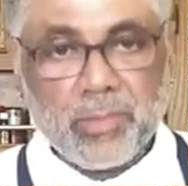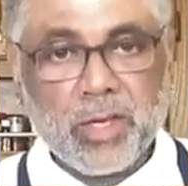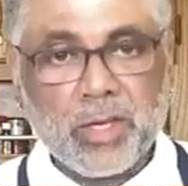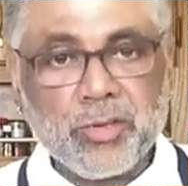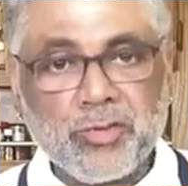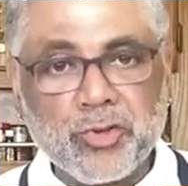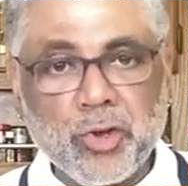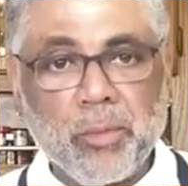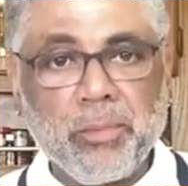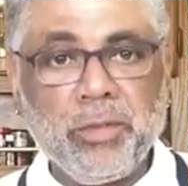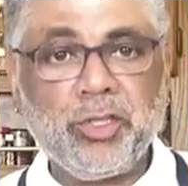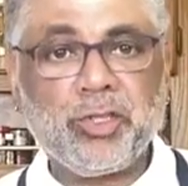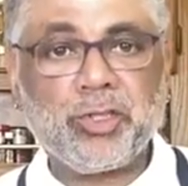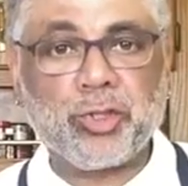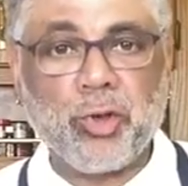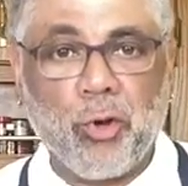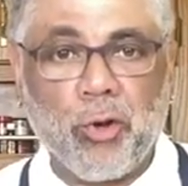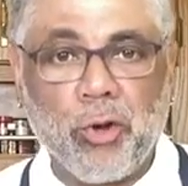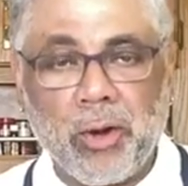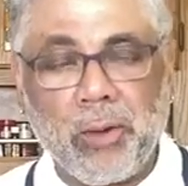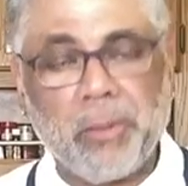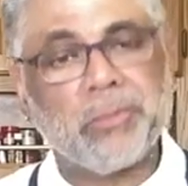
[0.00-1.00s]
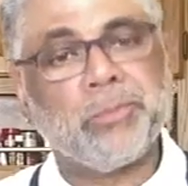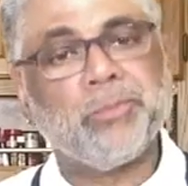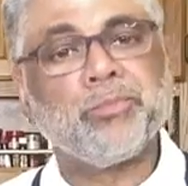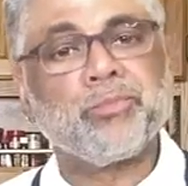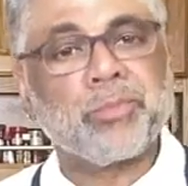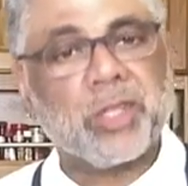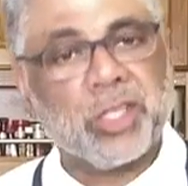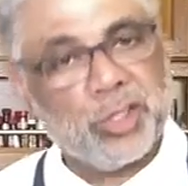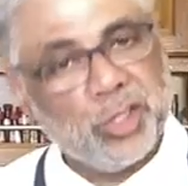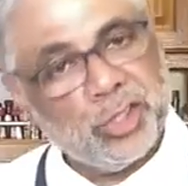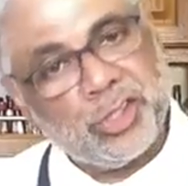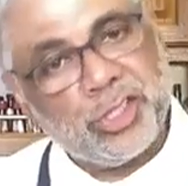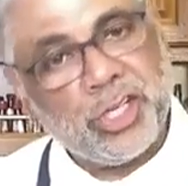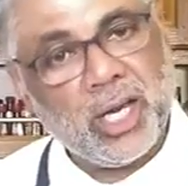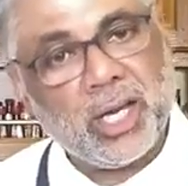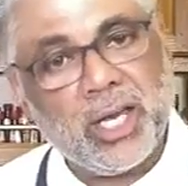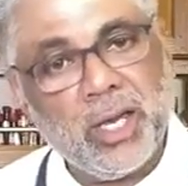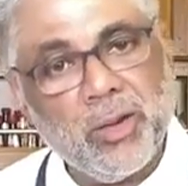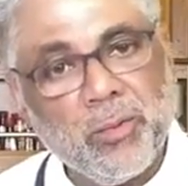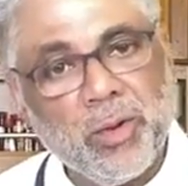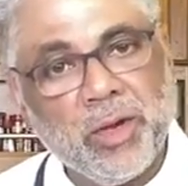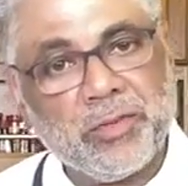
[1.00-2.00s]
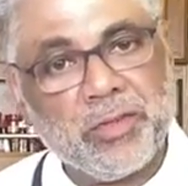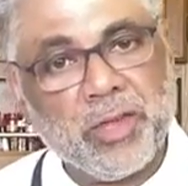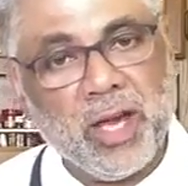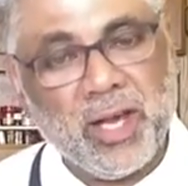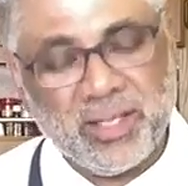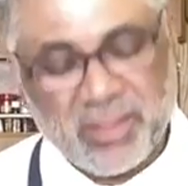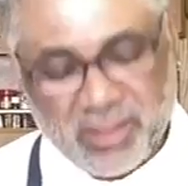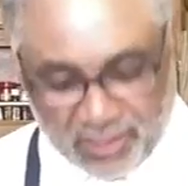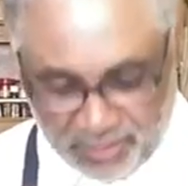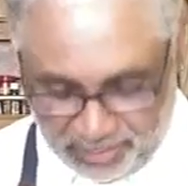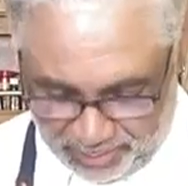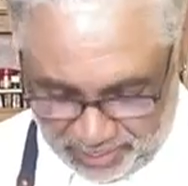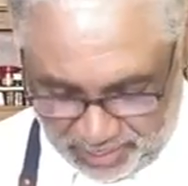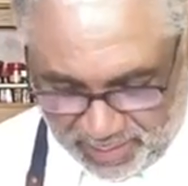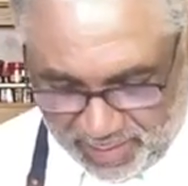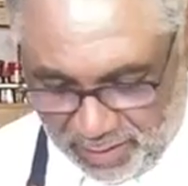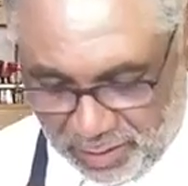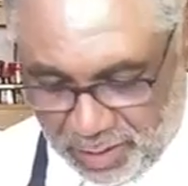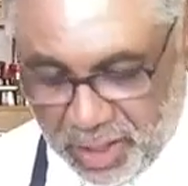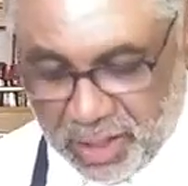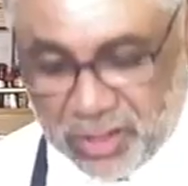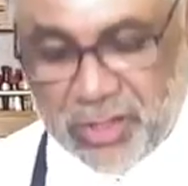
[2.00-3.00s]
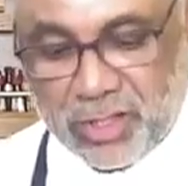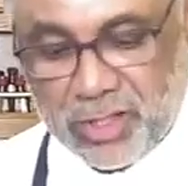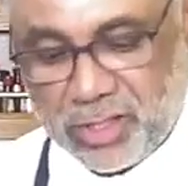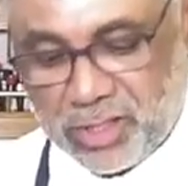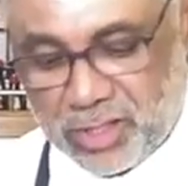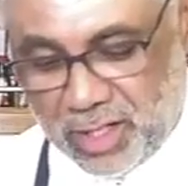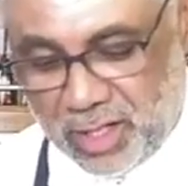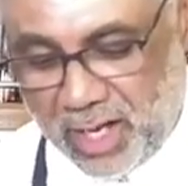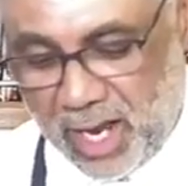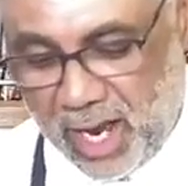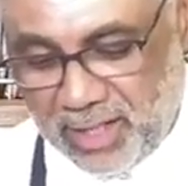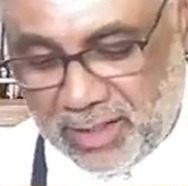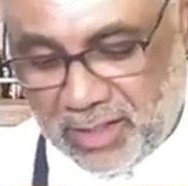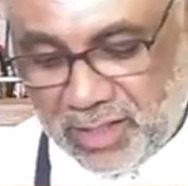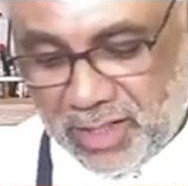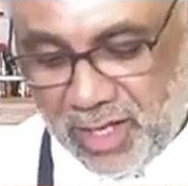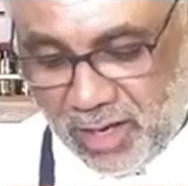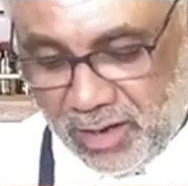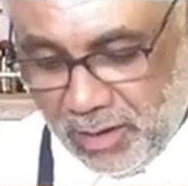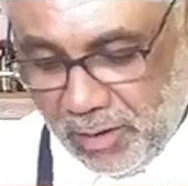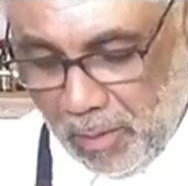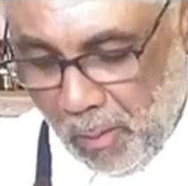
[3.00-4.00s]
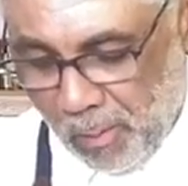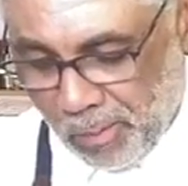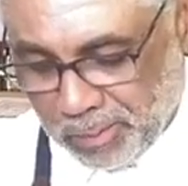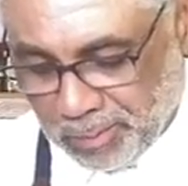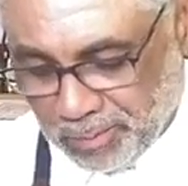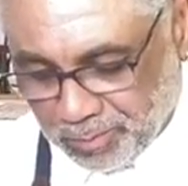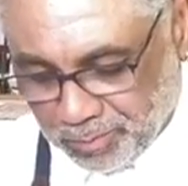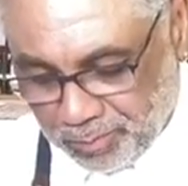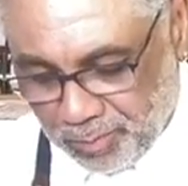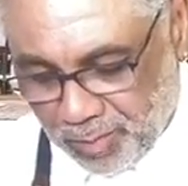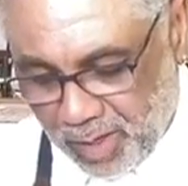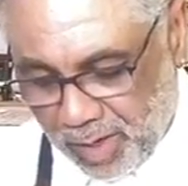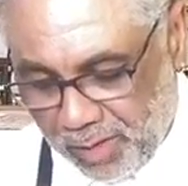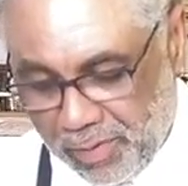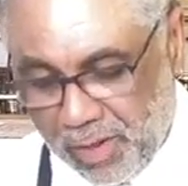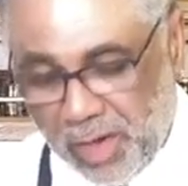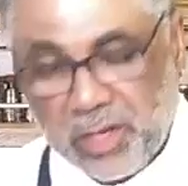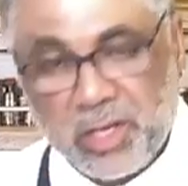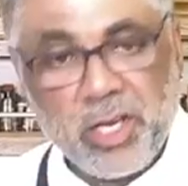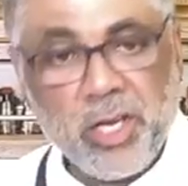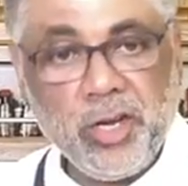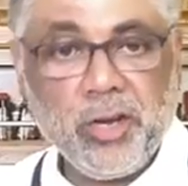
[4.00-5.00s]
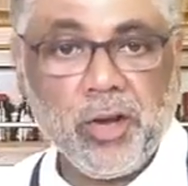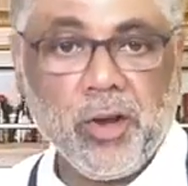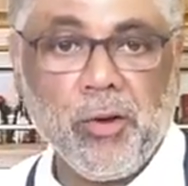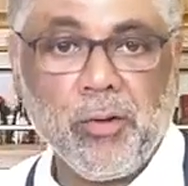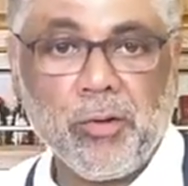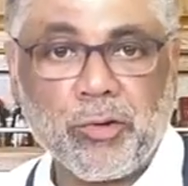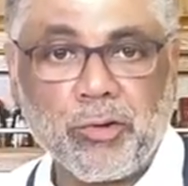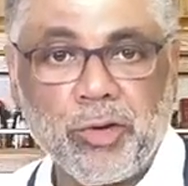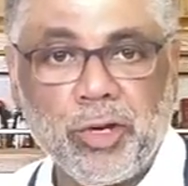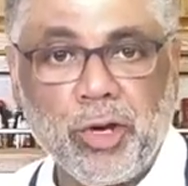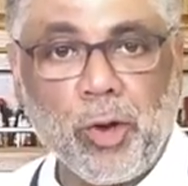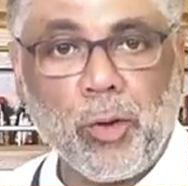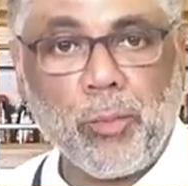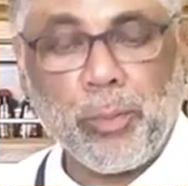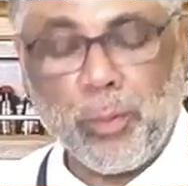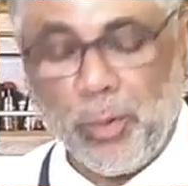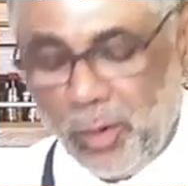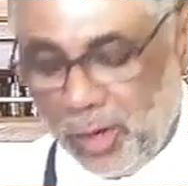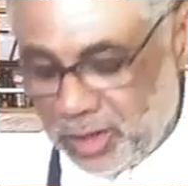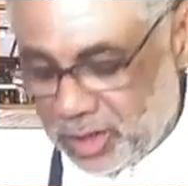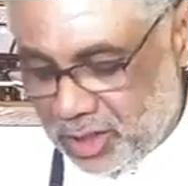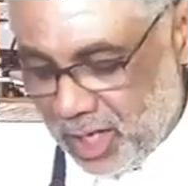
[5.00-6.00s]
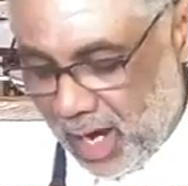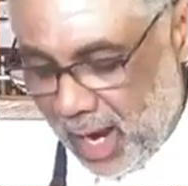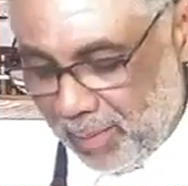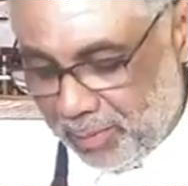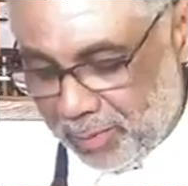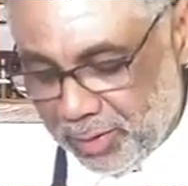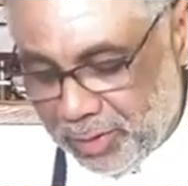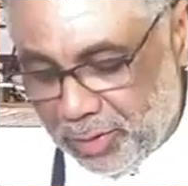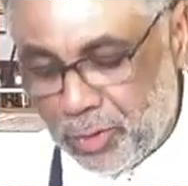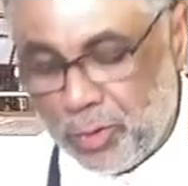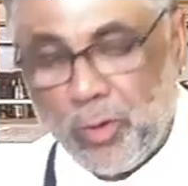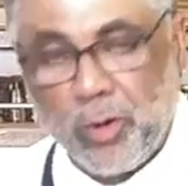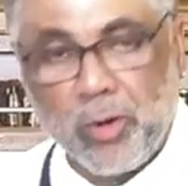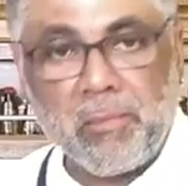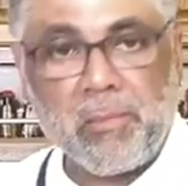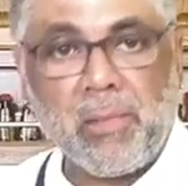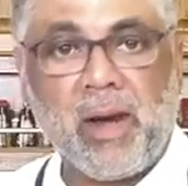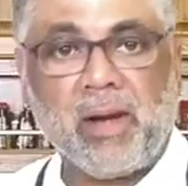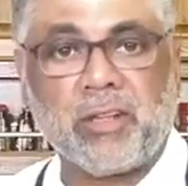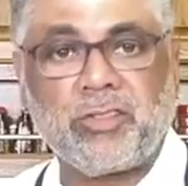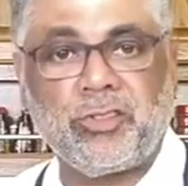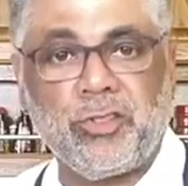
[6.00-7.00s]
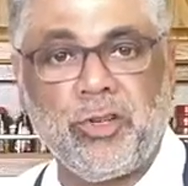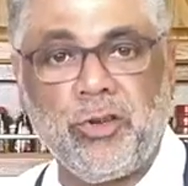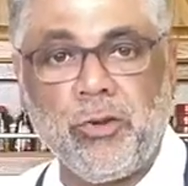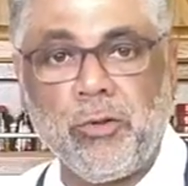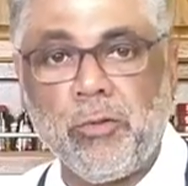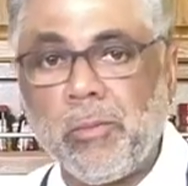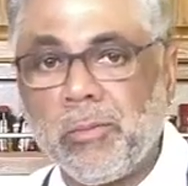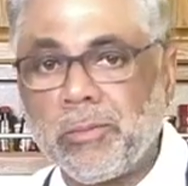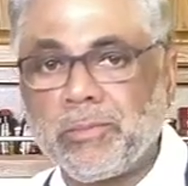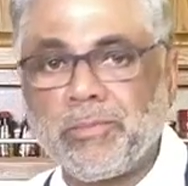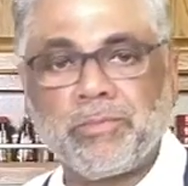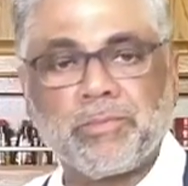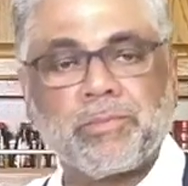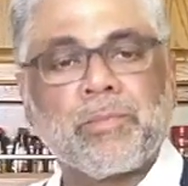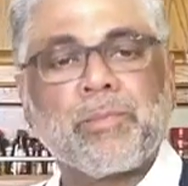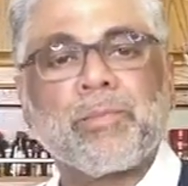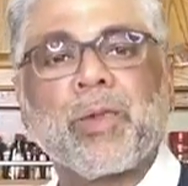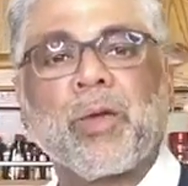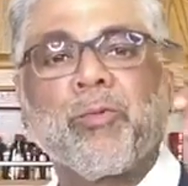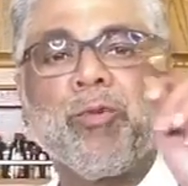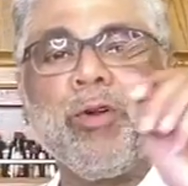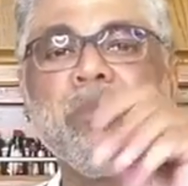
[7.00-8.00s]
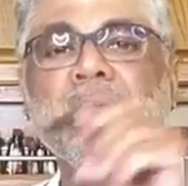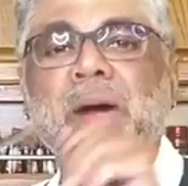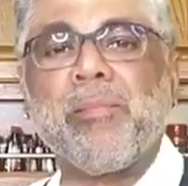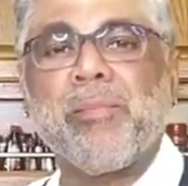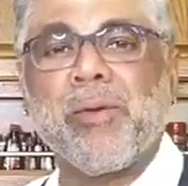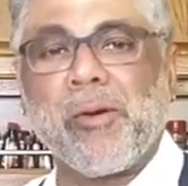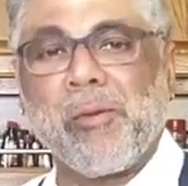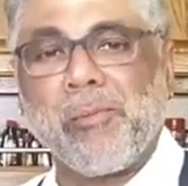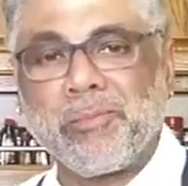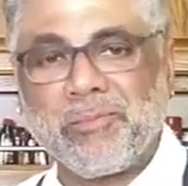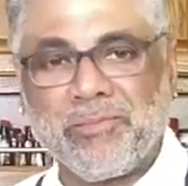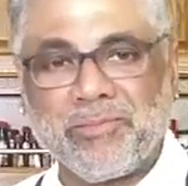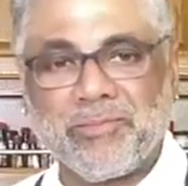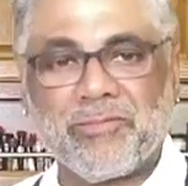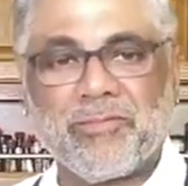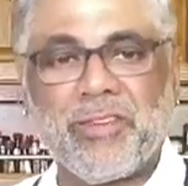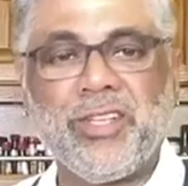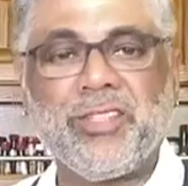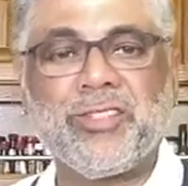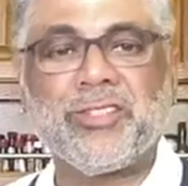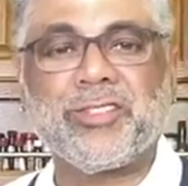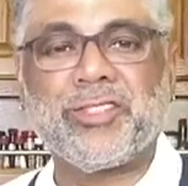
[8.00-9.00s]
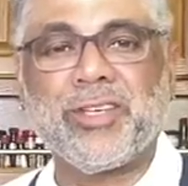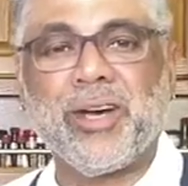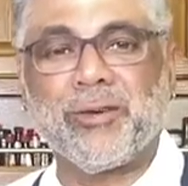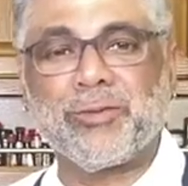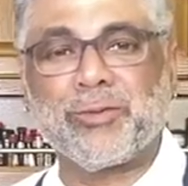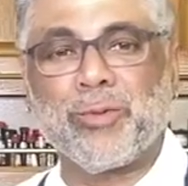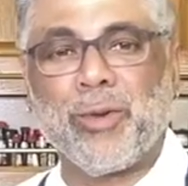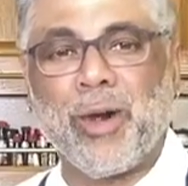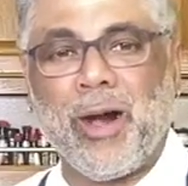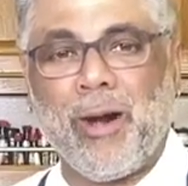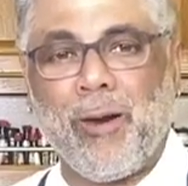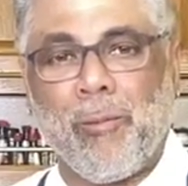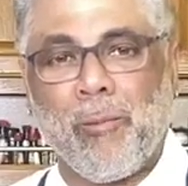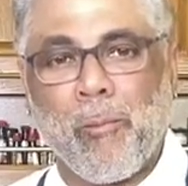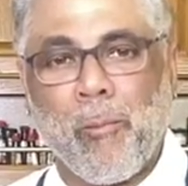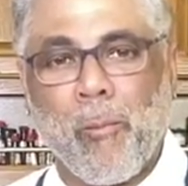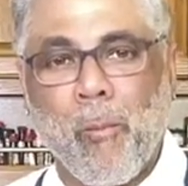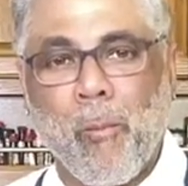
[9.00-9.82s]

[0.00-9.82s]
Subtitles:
So be sure to check in with us. This is tonight's dinner. The Keto Creole pork chop with corn maque choux. Remember, feed yourselves well.